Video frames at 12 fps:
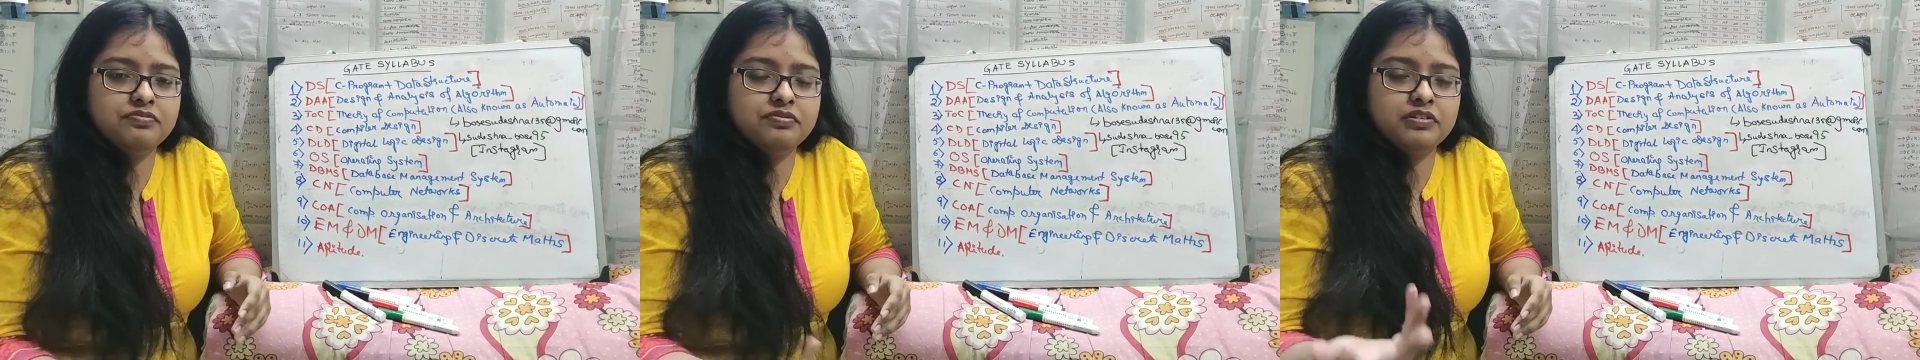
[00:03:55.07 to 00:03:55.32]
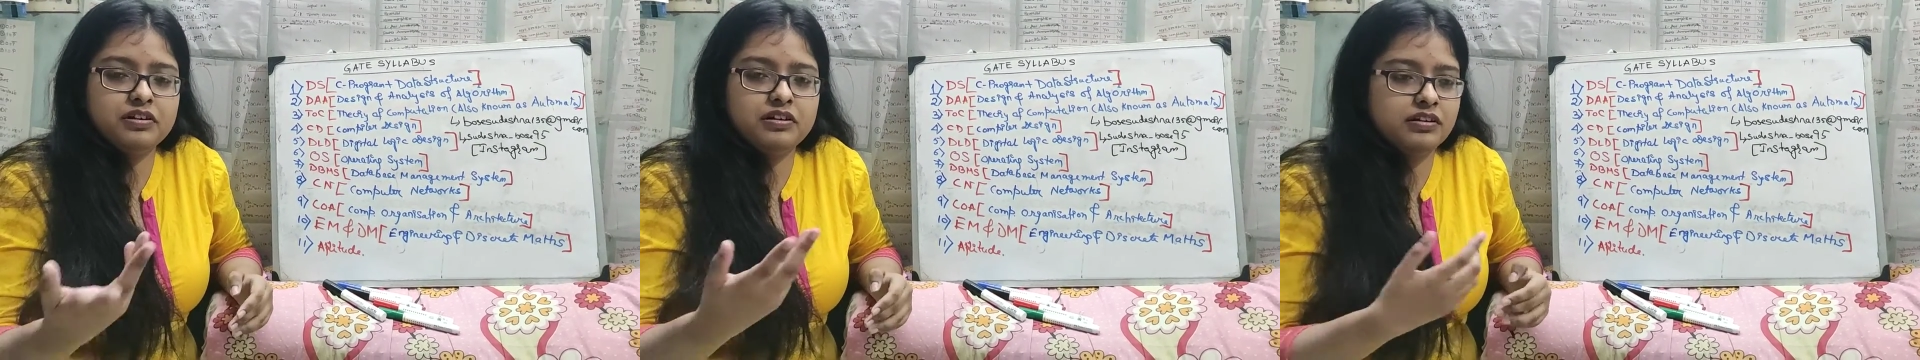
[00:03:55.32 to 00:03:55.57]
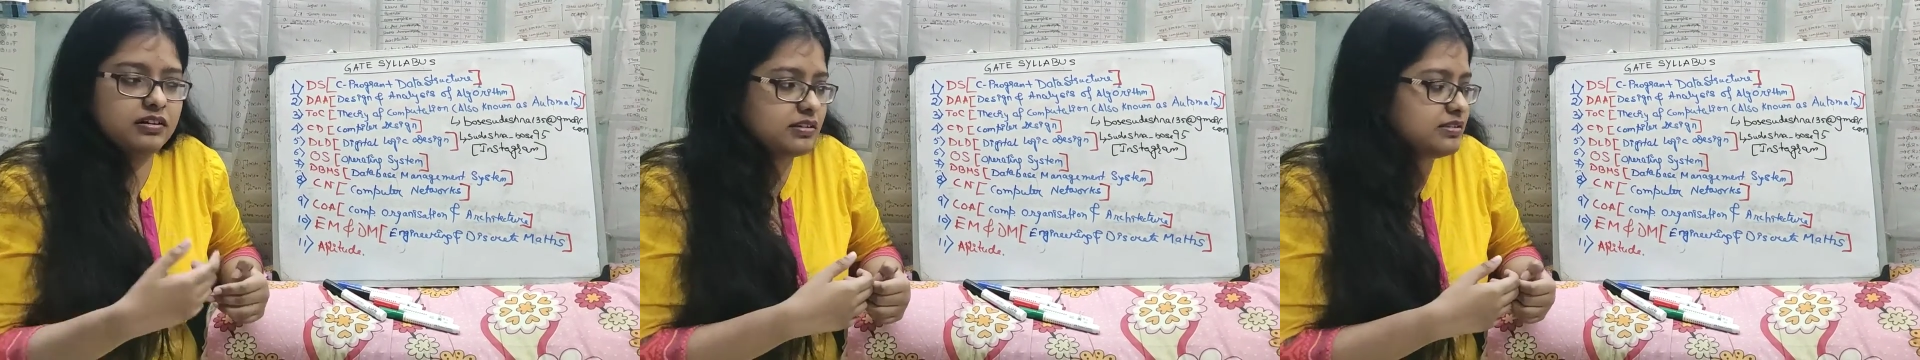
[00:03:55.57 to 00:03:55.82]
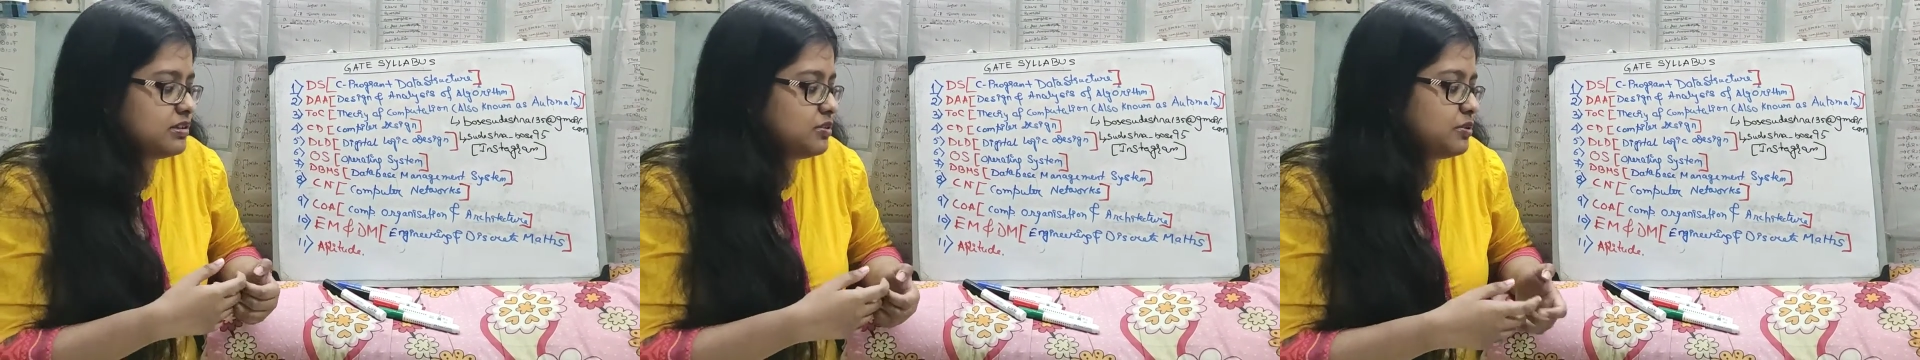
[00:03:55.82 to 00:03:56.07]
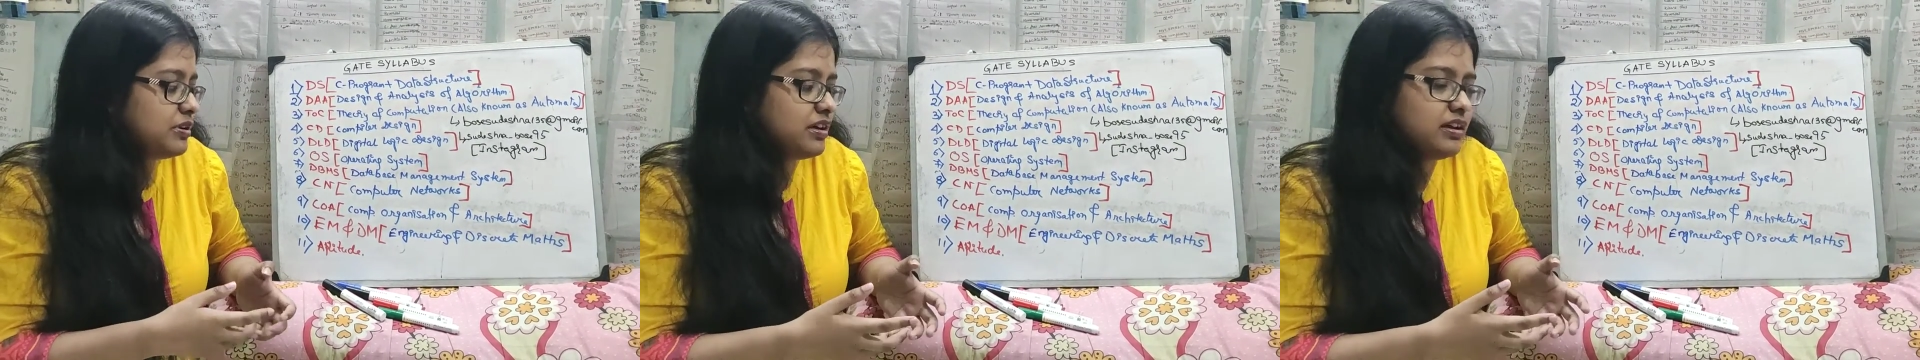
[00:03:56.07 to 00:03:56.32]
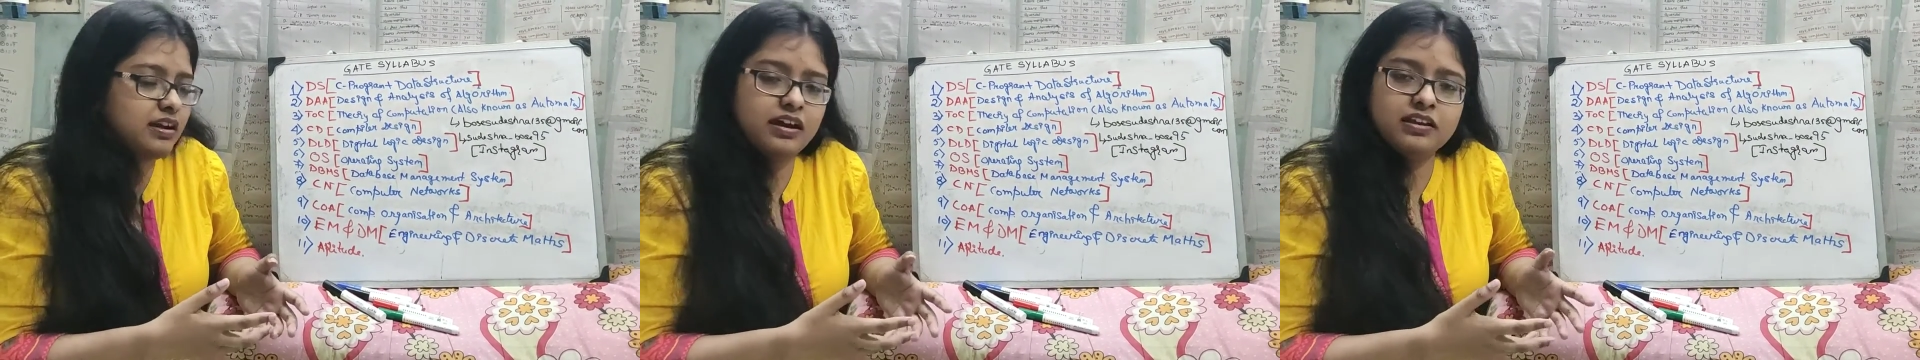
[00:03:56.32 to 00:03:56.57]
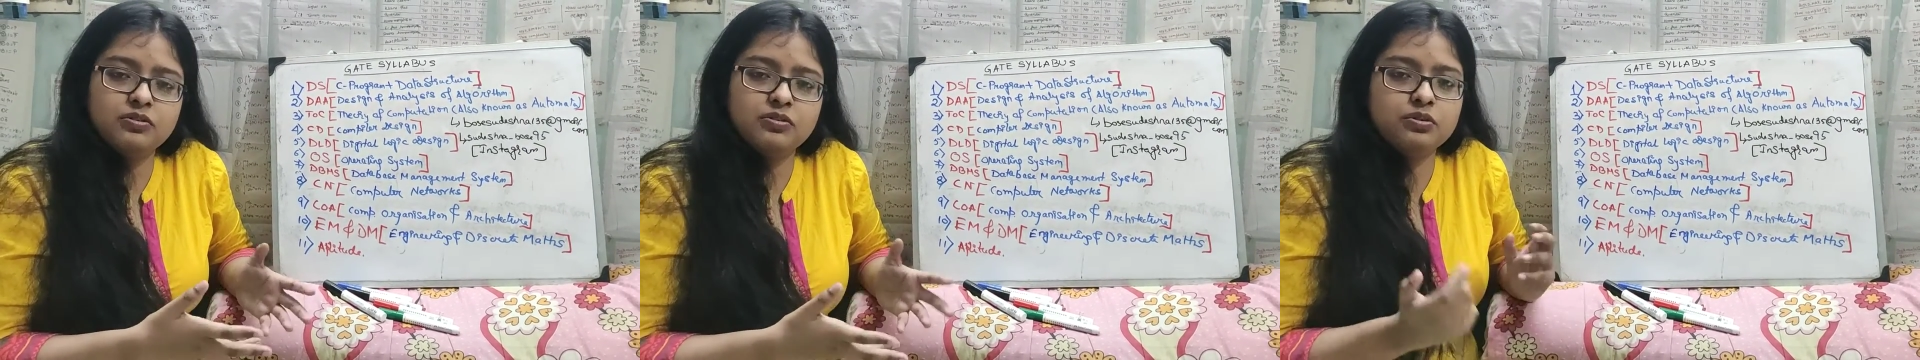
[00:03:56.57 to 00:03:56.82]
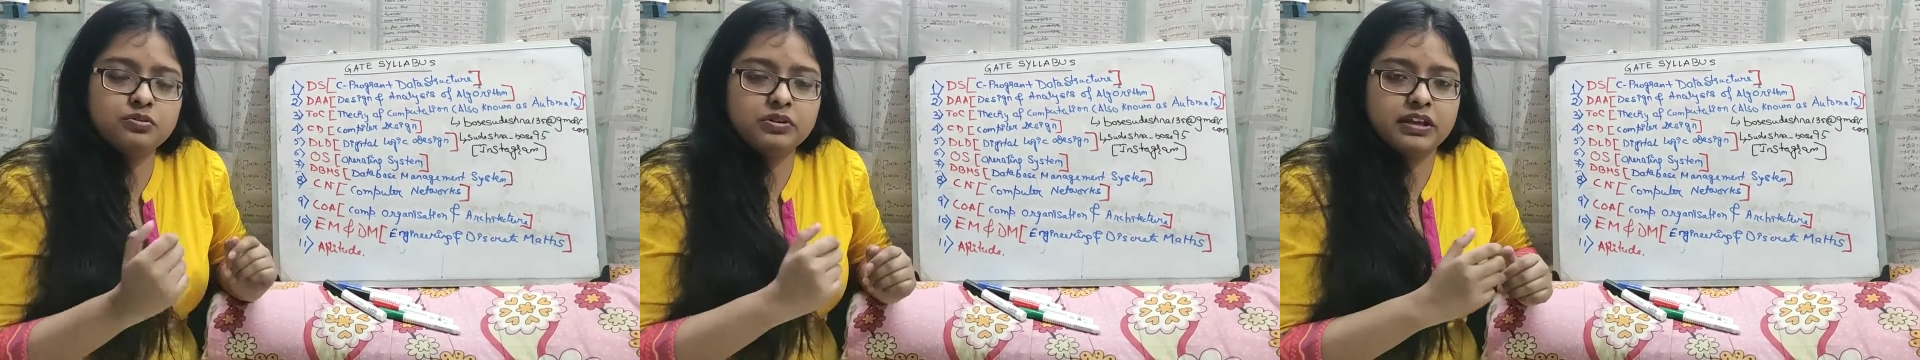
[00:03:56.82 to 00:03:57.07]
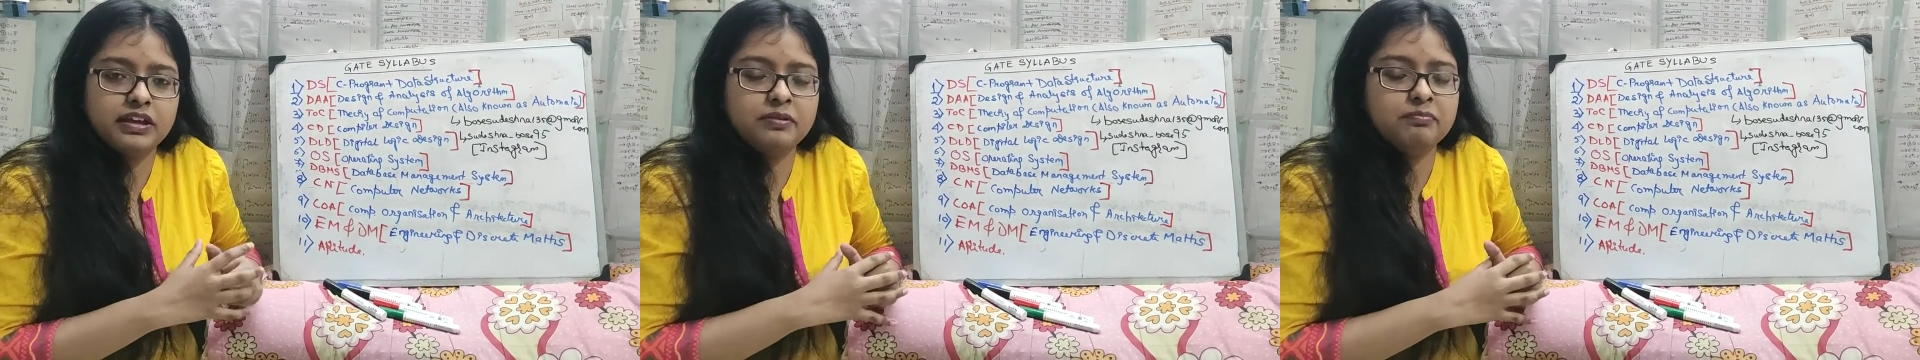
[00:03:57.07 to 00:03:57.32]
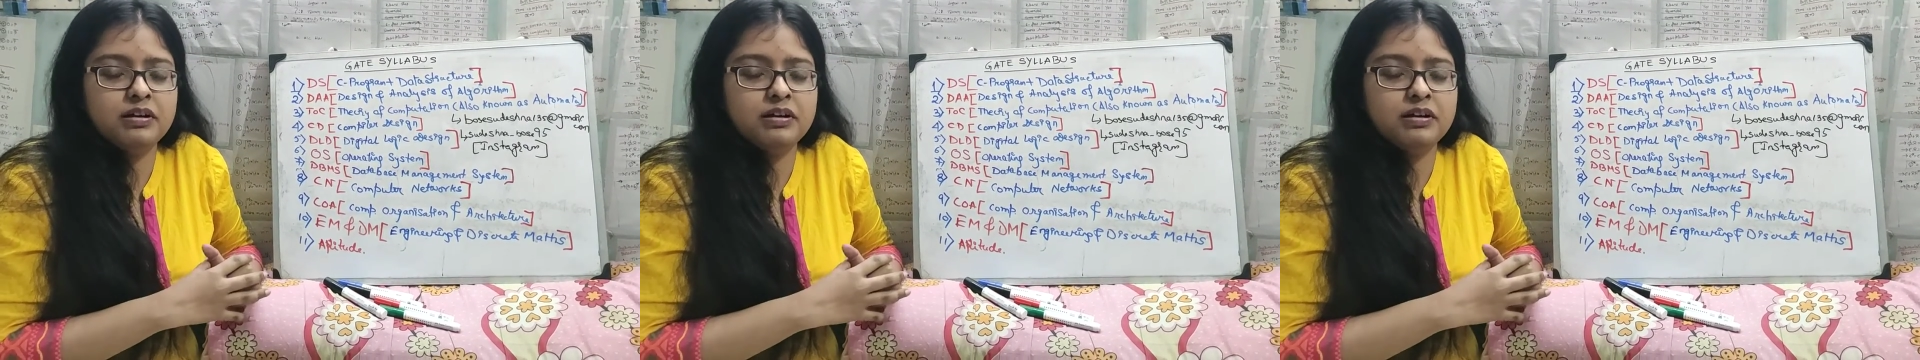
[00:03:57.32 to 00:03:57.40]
COA and go to GATE.